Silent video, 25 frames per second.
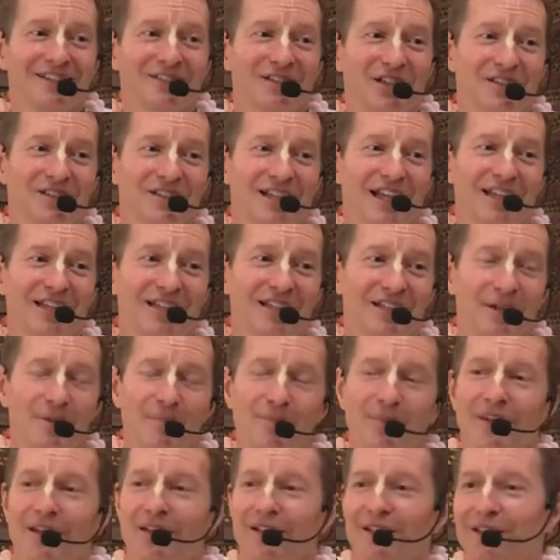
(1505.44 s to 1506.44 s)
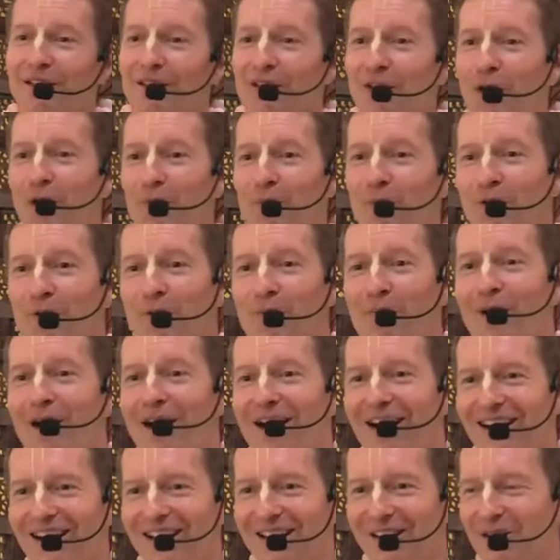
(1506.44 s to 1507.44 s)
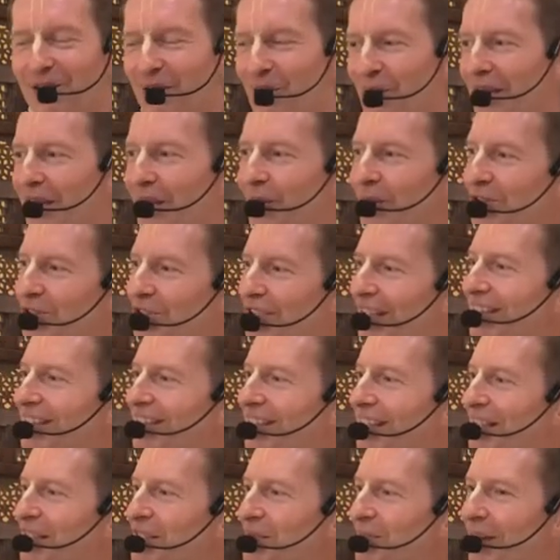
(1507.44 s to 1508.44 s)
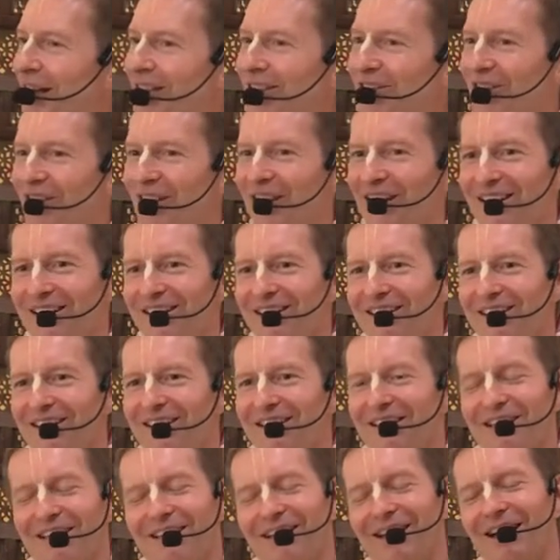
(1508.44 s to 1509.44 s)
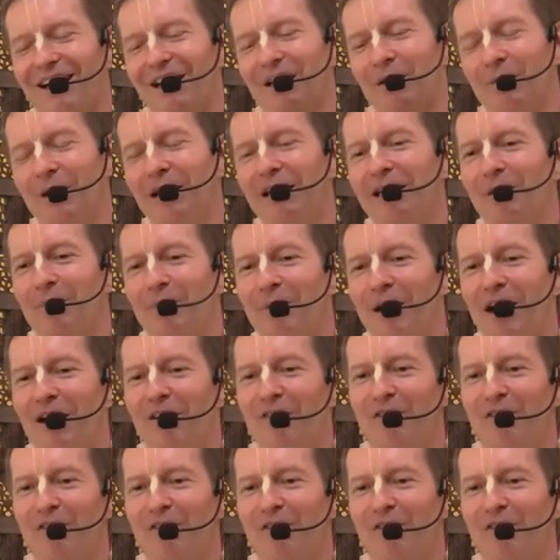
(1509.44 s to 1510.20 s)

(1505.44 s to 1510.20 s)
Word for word: just like Gop Kumar, you know, he was chanting his mantra, and by the power of